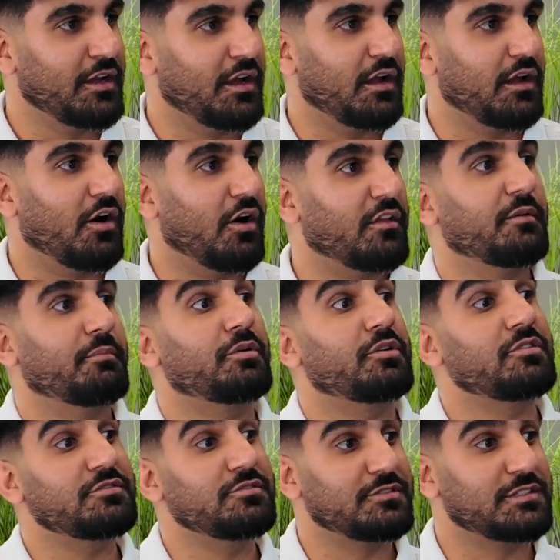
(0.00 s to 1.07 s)
on the
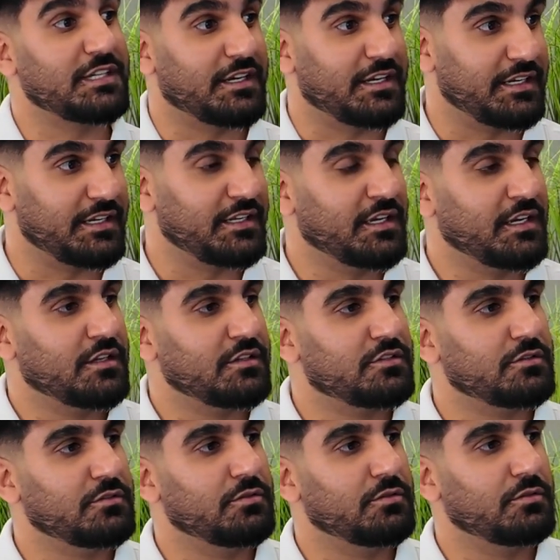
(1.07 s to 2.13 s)
personal side
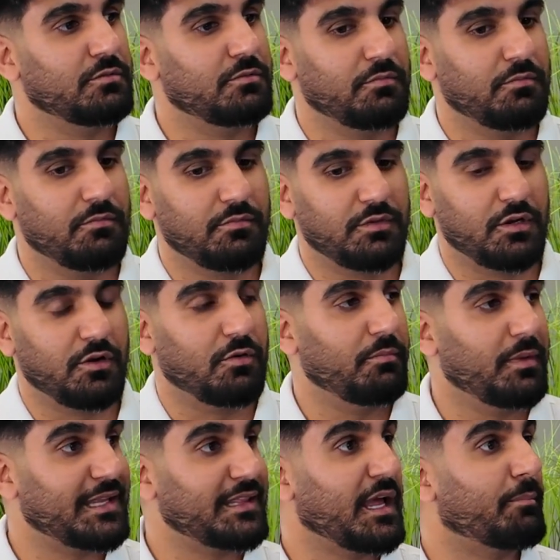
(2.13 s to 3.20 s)
to
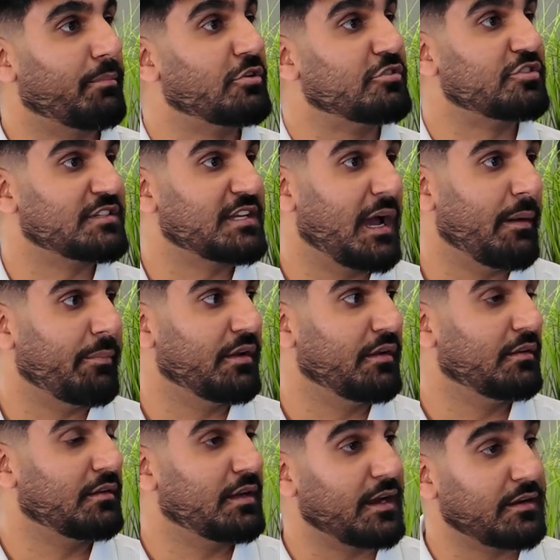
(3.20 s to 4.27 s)
make that purchase happen.
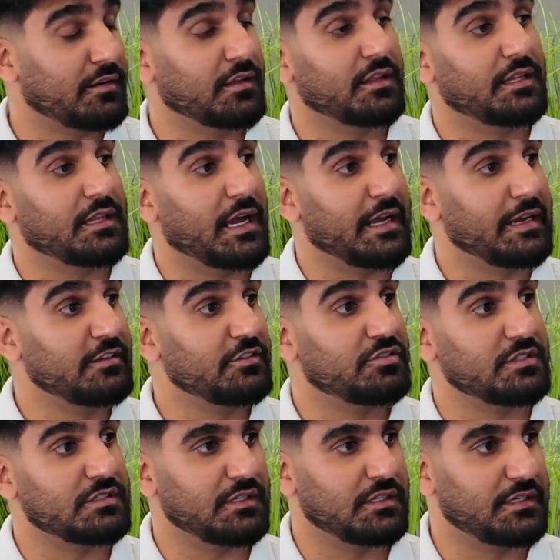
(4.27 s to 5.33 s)
Technically, that
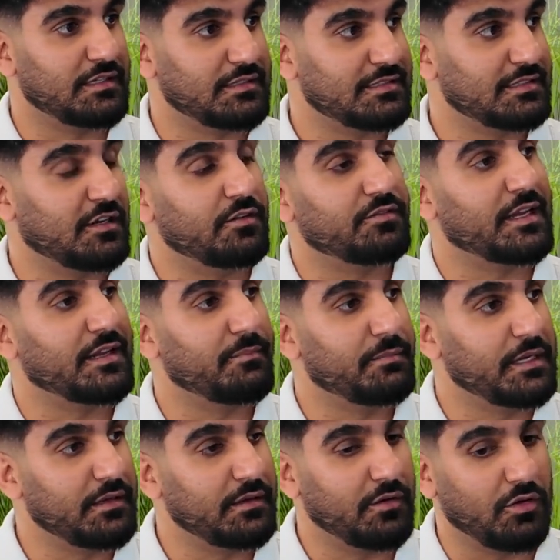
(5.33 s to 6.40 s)
interest in itself can
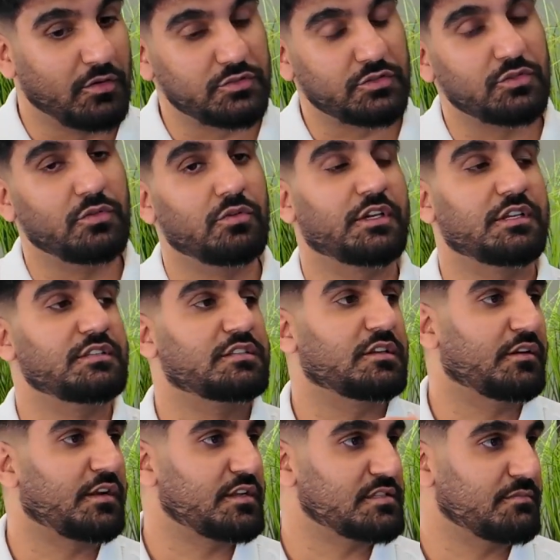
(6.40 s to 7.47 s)
be also
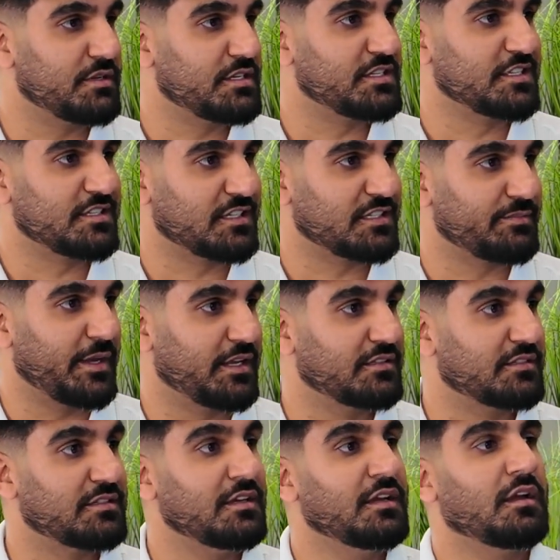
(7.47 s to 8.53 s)
considered as a business
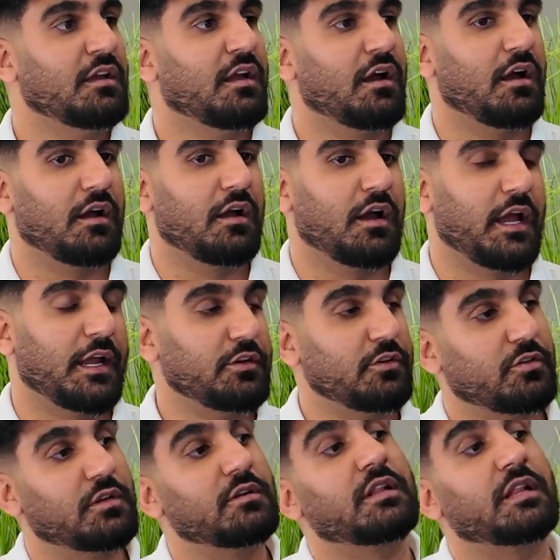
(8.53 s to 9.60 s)
expense, and you
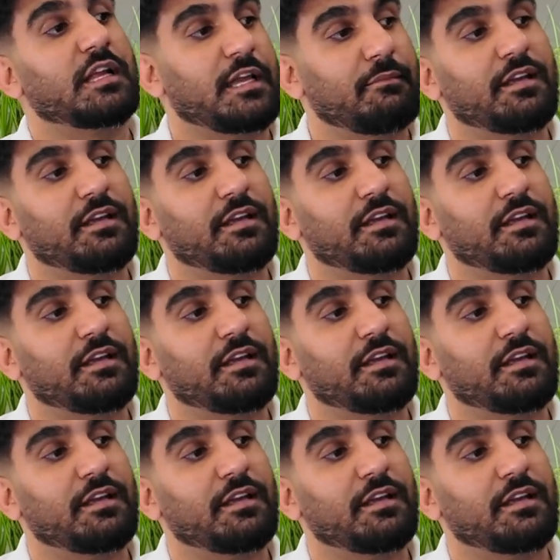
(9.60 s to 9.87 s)
can claim